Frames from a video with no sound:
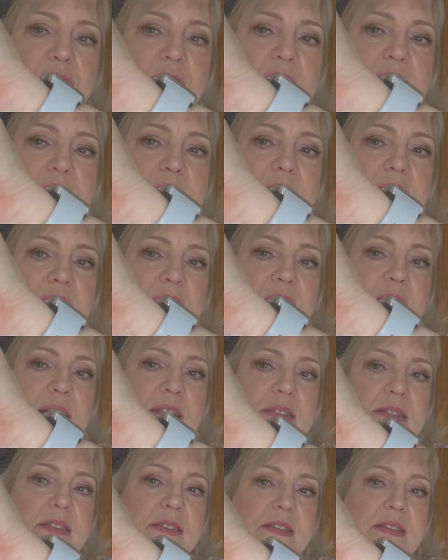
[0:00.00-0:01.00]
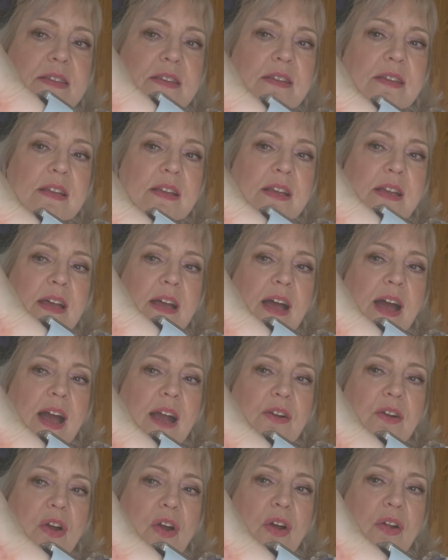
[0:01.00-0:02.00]
like that. I
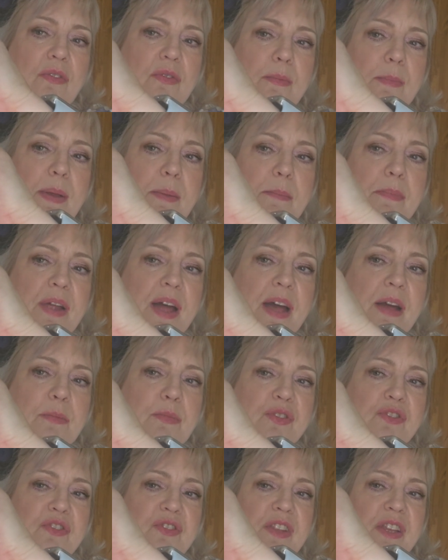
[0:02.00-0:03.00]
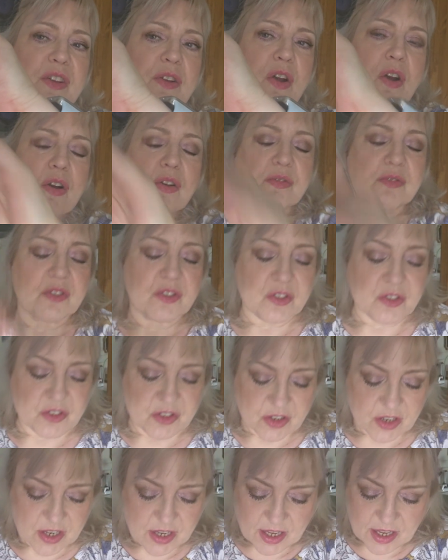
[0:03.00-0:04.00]
can't remember how much they
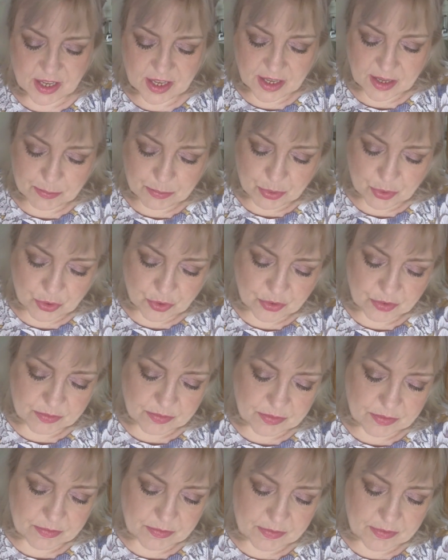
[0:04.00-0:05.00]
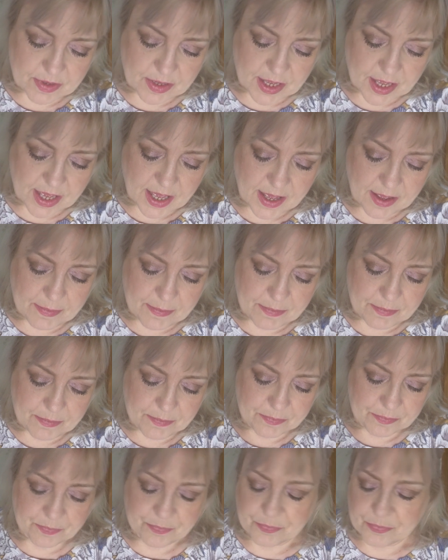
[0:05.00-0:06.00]
cost, but I'm
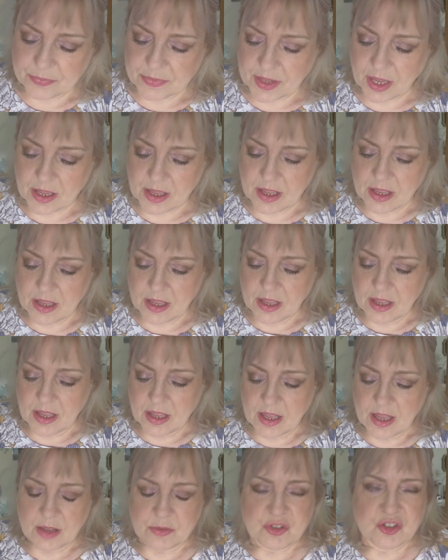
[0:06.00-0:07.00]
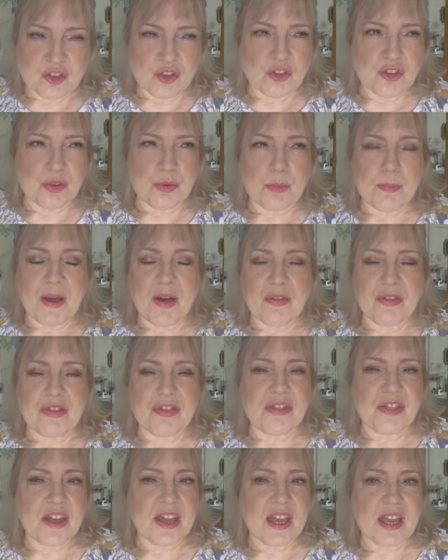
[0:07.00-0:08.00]
sure they were about
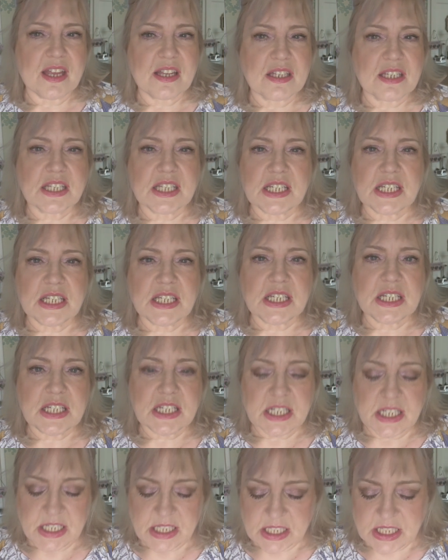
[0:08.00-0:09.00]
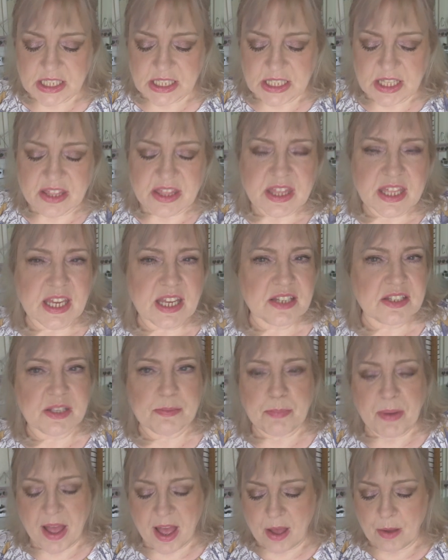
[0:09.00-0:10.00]
30, in the
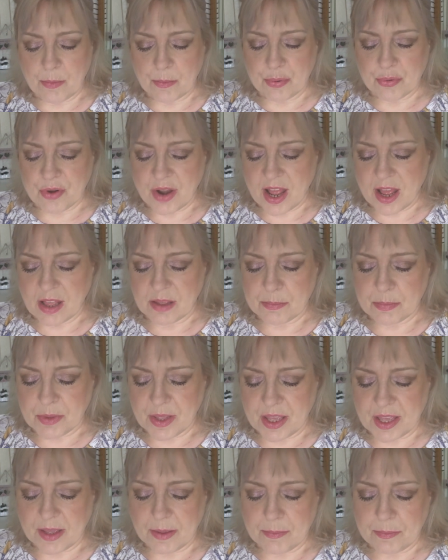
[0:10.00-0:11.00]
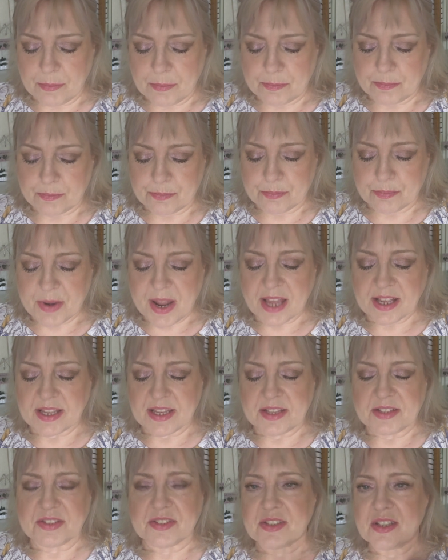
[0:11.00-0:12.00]
£30
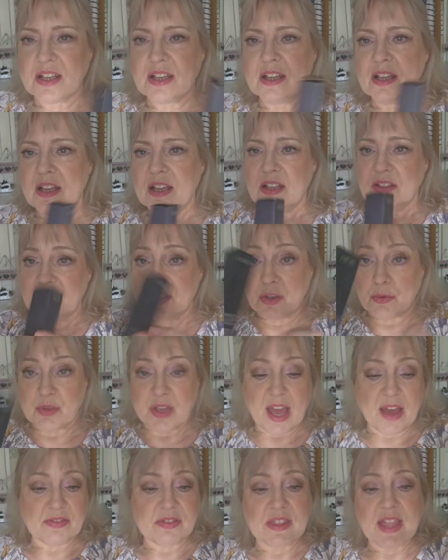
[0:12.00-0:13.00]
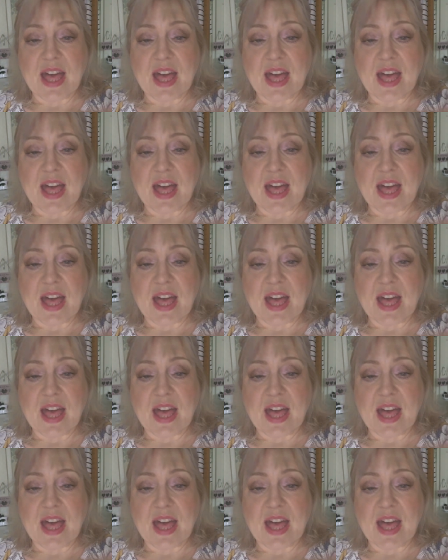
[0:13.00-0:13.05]
bracket. So yeah,